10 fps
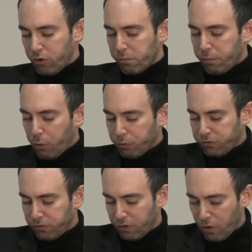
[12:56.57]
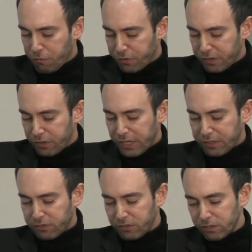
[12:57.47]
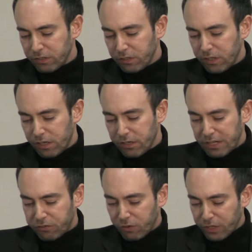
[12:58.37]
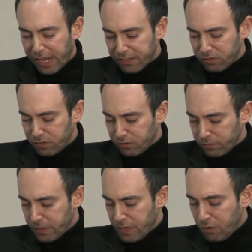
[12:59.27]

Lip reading: on a poster of an electoral candidate